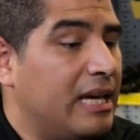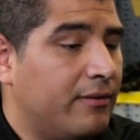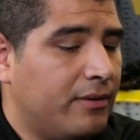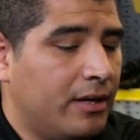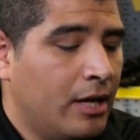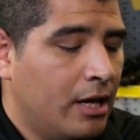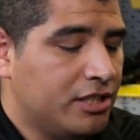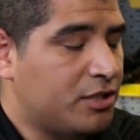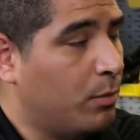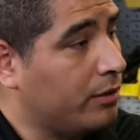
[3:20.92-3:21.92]
have
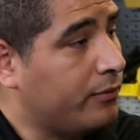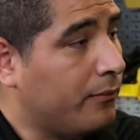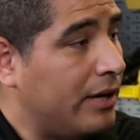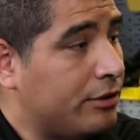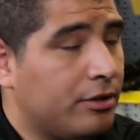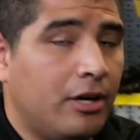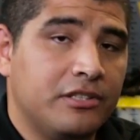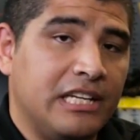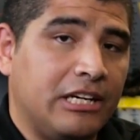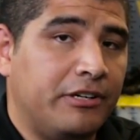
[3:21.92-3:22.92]
smaller form factor
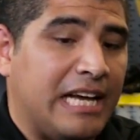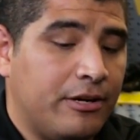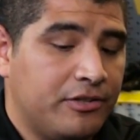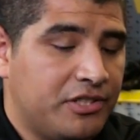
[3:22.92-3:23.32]
cards like our Nano